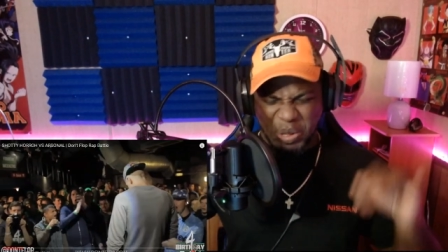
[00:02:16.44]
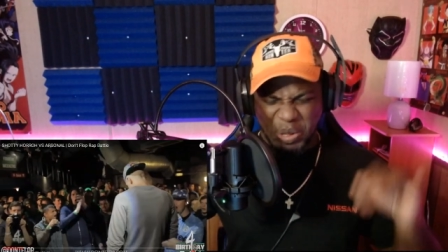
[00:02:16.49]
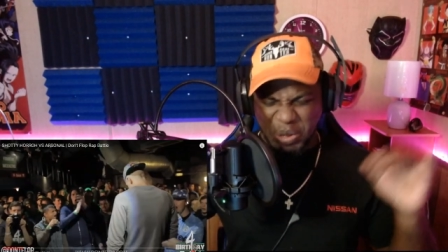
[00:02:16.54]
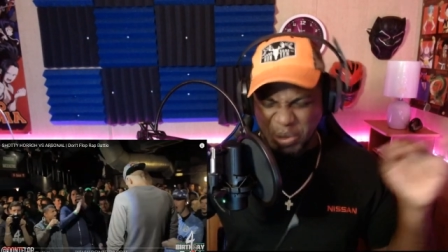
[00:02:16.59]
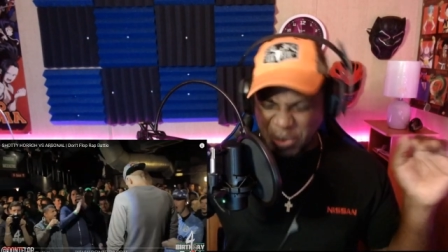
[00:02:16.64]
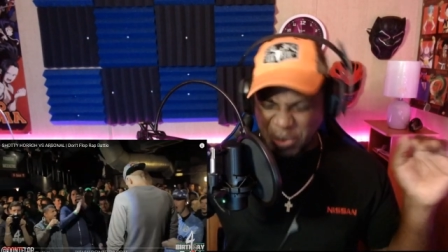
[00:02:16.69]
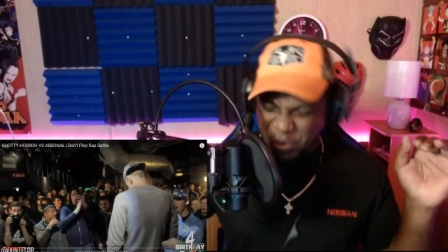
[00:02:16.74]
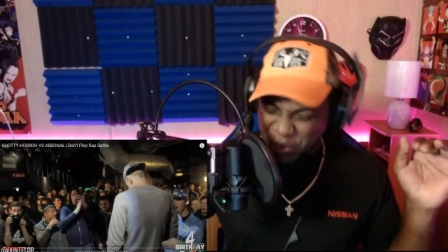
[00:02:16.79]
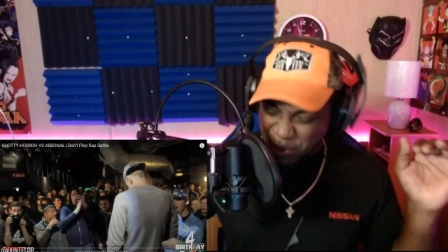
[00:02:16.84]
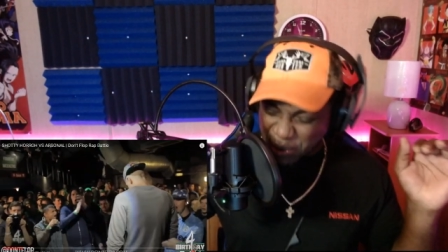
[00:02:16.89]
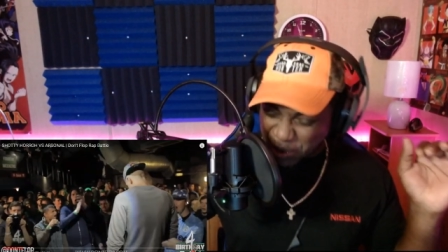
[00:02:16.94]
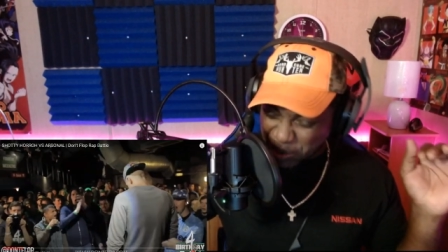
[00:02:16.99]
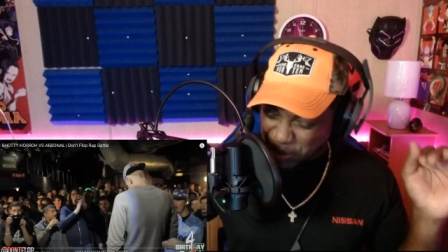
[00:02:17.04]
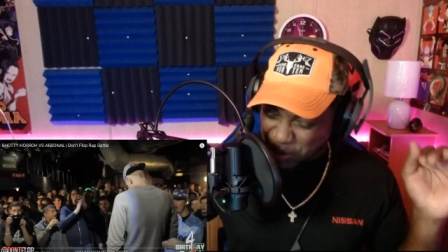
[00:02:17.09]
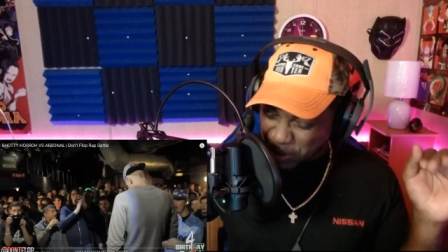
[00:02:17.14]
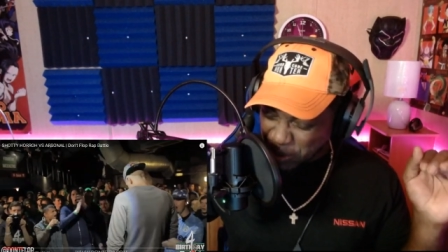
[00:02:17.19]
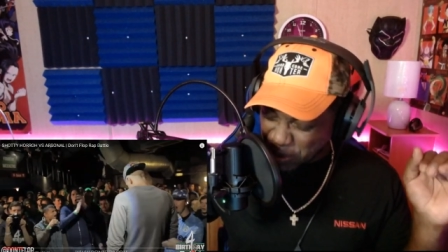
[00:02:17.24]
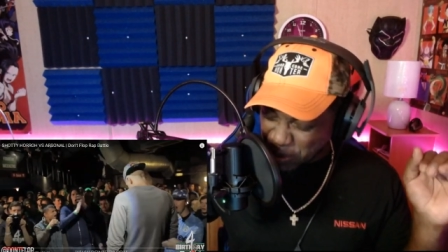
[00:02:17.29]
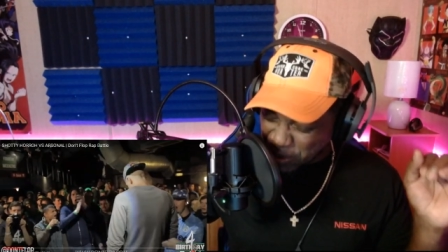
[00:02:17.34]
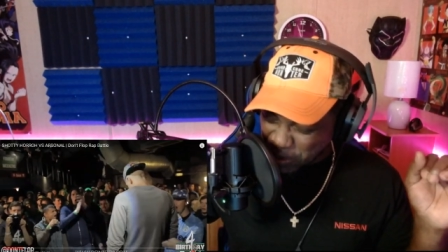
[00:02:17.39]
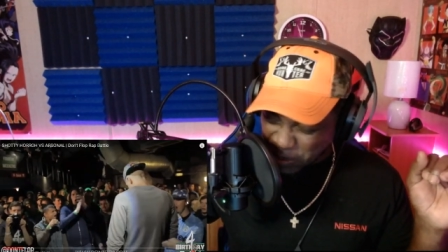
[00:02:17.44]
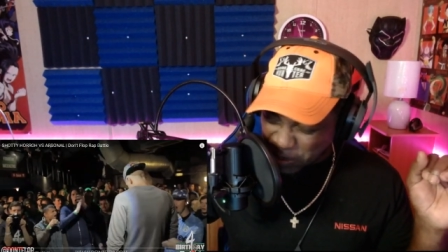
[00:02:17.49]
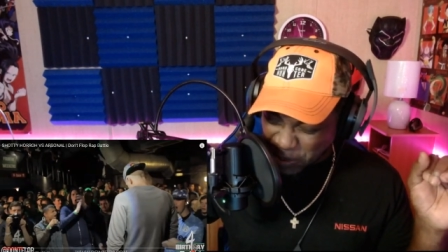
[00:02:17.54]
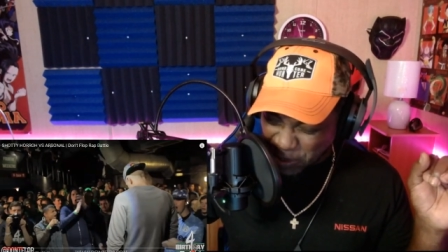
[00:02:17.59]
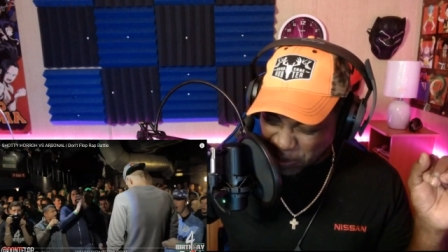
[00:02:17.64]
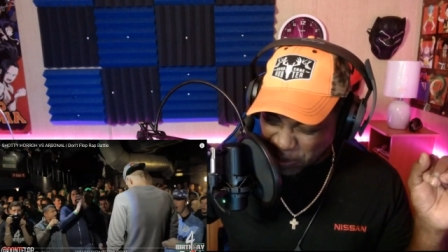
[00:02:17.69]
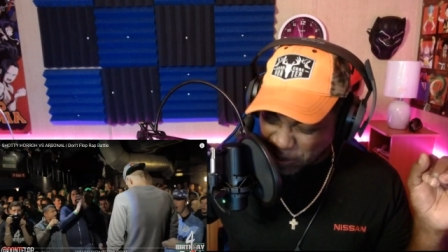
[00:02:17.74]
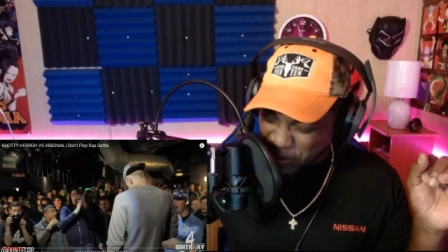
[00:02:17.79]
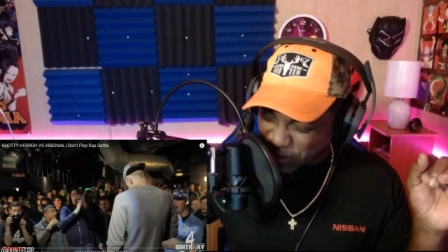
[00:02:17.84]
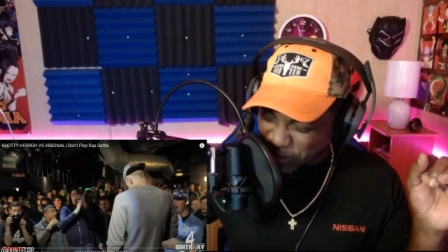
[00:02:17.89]

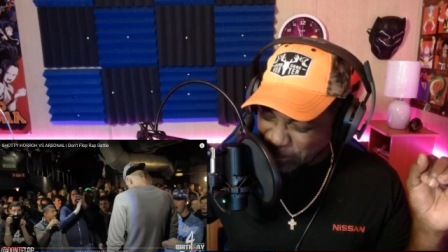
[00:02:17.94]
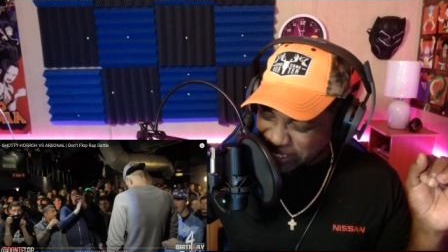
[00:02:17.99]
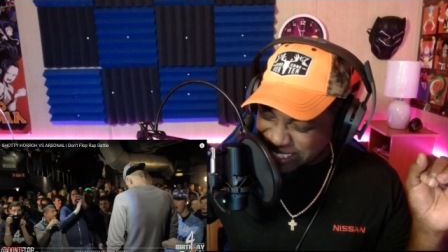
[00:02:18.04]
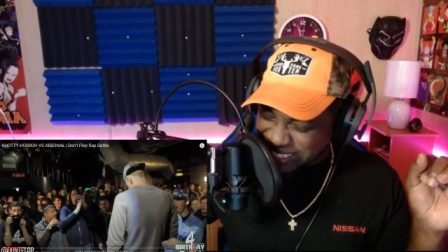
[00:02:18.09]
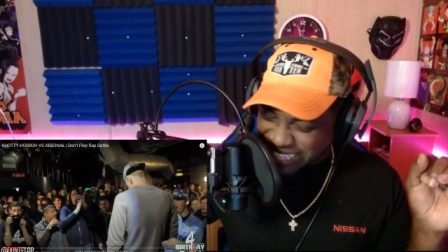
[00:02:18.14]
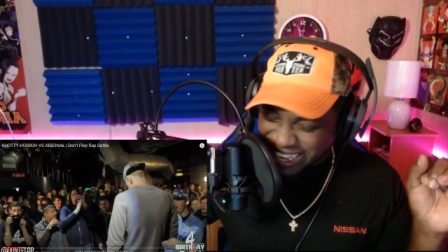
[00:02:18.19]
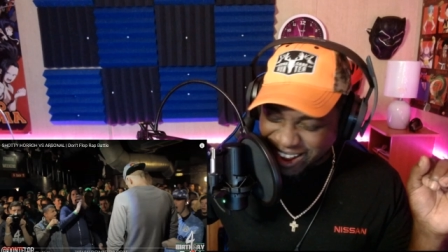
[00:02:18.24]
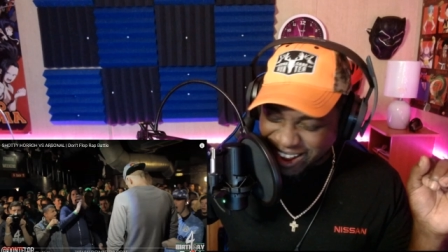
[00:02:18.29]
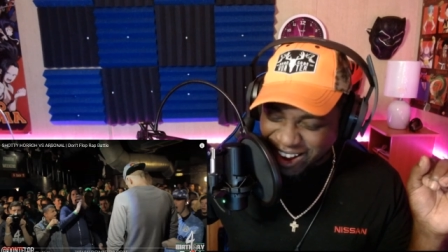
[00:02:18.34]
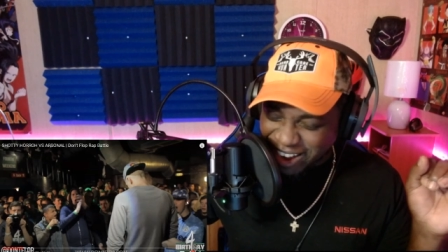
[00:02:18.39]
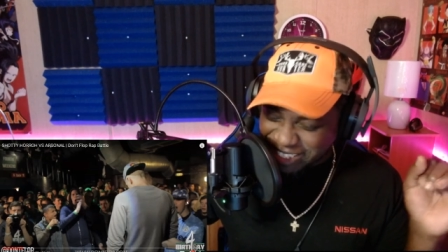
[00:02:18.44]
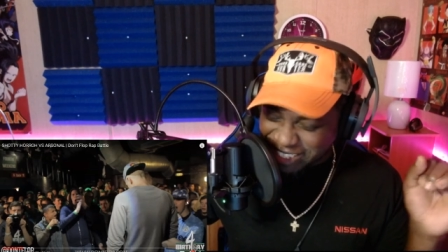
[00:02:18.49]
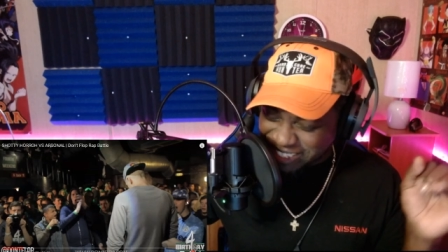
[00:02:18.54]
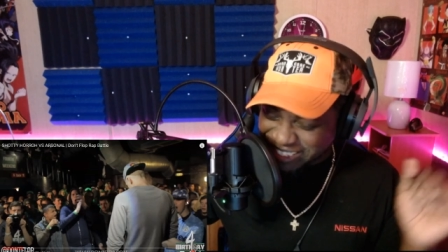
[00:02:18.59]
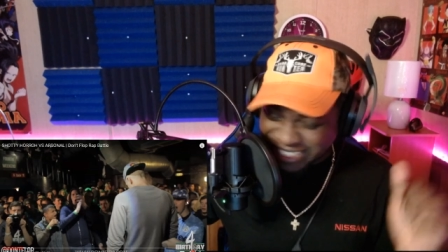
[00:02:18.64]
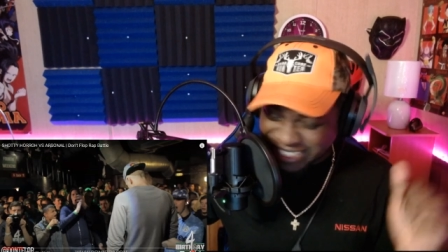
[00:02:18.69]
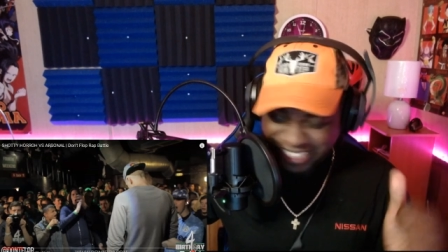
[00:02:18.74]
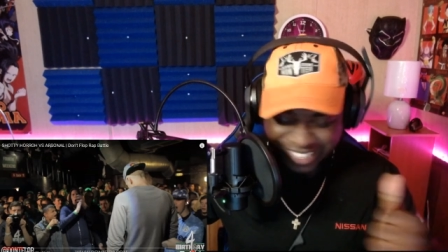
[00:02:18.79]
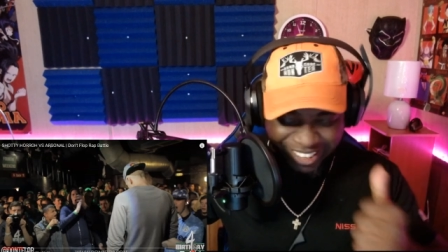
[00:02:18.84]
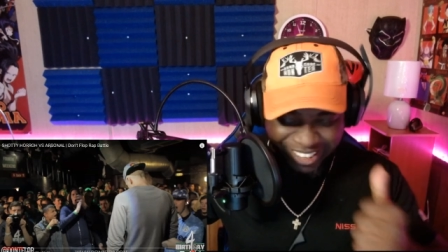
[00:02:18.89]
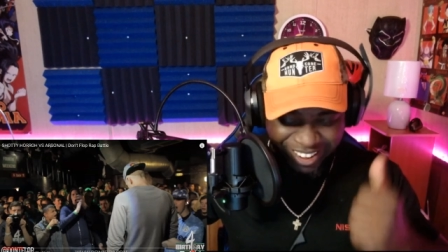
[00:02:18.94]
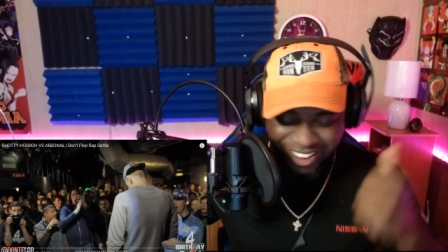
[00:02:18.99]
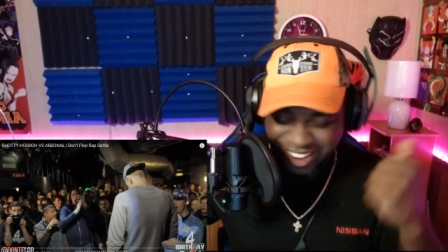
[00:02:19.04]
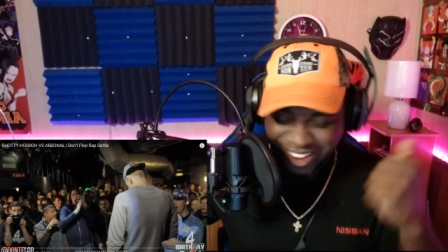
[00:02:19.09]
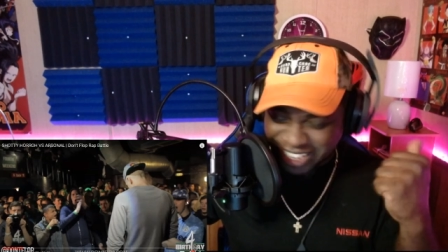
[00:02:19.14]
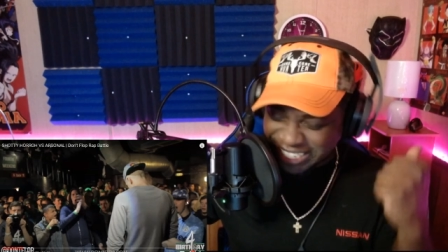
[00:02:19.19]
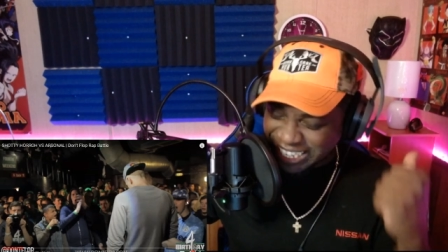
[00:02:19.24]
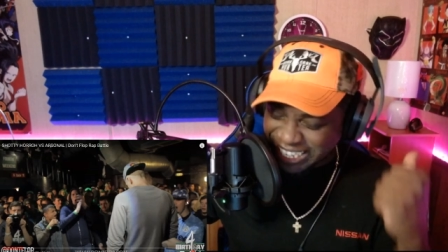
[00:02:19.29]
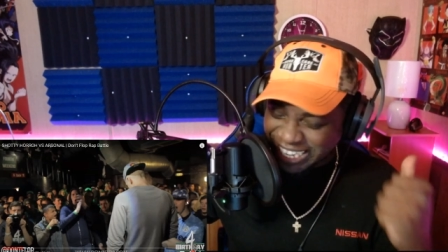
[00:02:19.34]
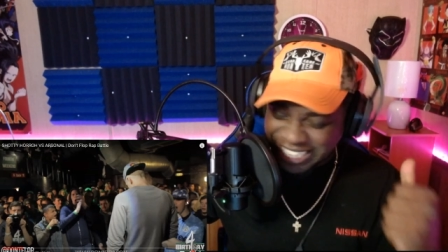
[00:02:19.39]
Ooh, say Arsonal need an Arsenal.